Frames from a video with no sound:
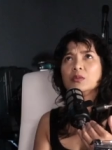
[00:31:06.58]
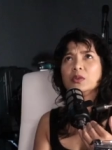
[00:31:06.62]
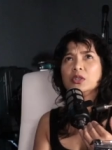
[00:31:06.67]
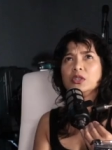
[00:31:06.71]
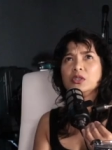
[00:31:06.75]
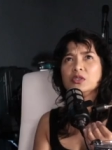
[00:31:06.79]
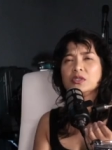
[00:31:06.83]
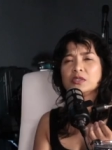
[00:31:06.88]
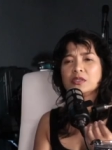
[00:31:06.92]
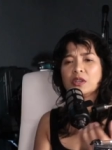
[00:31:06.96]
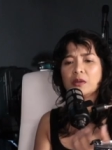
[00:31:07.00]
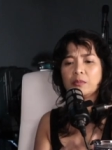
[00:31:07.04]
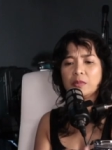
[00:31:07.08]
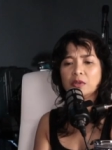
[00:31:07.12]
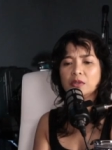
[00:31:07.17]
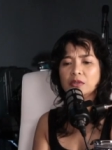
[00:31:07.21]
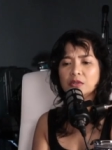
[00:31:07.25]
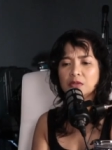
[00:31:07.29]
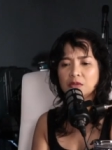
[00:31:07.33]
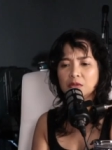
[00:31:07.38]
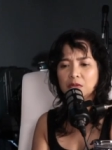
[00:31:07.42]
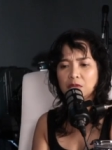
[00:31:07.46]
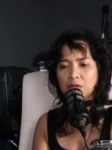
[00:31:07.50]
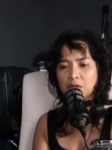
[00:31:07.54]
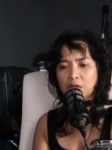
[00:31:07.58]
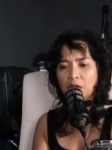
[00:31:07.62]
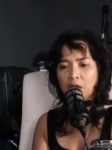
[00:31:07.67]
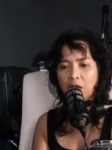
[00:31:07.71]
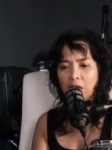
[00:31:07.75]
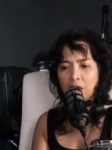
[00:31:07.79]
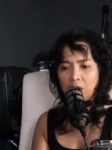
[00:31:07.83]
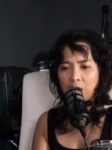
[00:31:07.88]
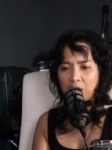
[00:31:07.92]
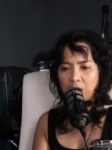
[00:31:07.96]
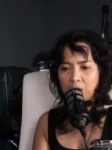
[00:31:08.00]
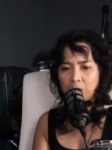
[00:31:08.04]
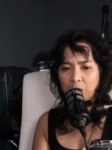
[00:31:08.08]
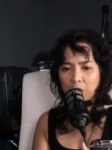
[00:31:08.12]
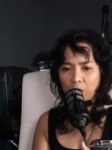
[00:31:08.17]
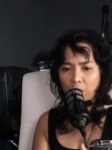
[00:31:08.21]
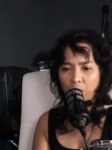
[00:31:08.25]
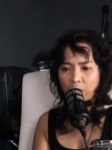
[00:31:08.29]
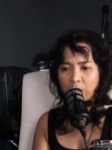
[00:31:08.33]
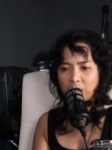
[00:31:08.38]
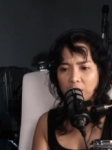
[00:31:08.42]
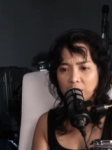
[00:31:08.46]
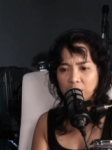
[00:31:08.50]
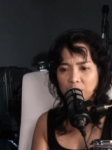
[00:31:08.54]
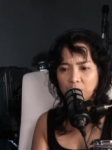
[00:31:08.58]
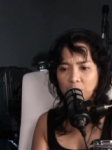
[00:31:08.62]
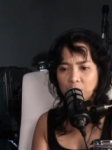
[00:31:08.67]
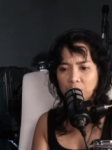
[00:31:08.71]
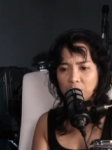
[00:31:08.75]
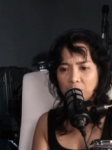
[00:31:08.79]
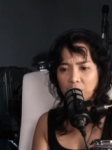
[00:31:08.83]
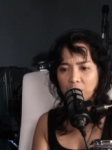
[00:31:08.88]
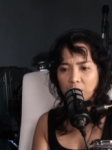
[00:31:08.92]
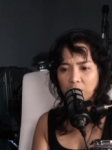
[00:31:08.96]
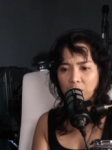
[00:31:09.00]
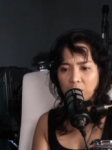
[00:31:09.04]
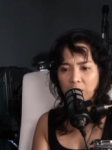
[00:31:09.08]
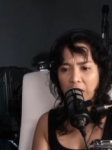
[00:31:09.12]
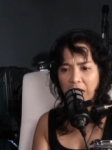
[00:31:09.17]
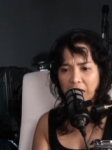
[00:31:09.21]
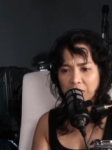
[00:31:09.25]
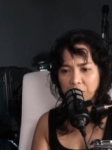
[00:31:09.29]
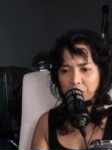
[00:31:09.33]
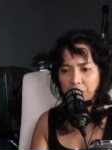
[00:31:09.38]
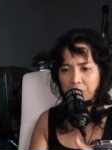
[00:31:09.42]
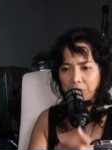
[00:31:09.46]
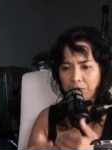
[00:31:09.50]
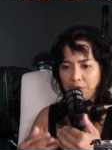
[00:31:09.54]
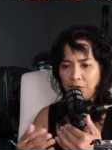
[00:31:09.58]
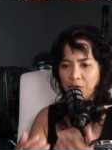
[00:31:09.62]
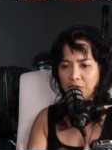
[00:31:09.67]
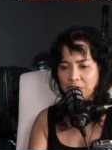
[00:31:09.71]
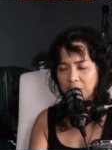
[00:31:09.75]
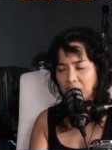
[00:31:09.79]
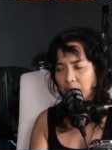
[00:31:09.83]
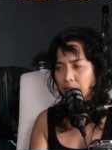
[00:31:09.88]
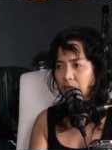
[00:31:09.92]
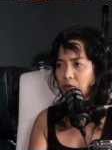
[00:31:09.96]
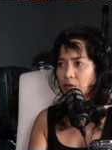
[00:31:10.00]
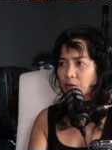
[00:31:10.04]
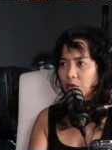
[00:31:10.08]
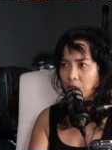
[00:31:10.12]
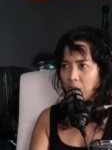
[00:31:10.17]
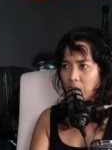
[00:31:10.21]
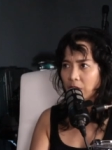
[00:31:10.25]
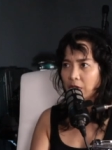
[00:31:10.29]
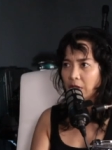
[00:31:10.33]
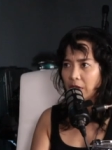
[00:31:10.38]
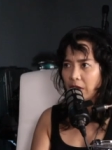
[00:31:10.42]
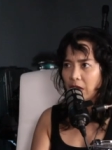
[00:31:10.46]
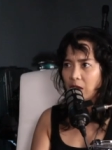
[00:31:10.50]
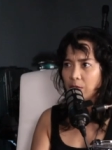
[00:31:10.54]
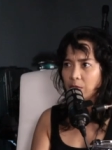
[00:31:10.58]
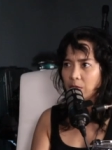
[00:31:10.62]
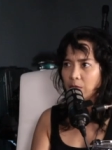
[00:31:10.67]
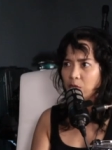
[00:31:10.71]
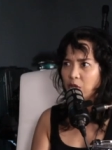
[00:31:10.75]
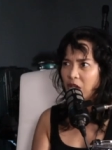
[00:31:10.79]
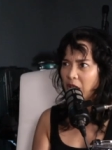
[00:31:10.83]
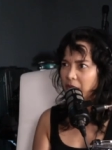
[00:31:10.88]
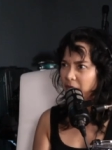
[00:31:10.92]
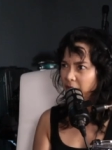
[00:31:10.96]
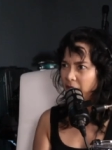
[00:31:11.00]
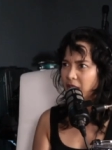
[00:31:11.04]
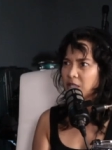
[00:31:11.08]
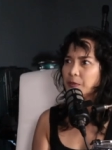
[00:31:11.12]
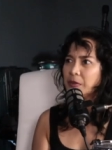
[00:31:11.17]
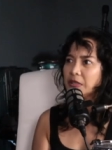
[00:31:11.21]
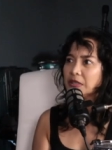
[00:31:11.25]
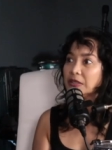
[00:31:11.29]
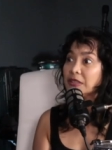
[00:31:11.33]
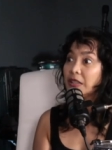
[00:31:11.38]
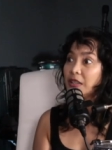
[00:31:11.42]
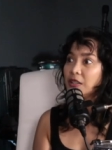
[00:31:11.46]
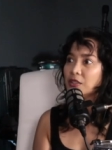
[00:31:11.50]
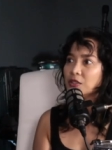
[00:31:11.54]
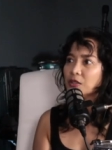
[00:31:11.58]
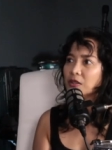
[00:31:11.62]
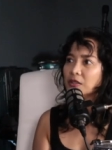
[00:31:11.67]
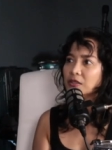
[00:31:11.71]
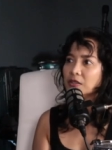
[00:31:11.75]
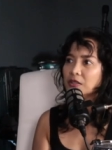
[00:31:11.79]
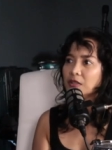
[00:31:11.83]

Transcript: when you step into a recording studio as your first time to record an album, you have expectations,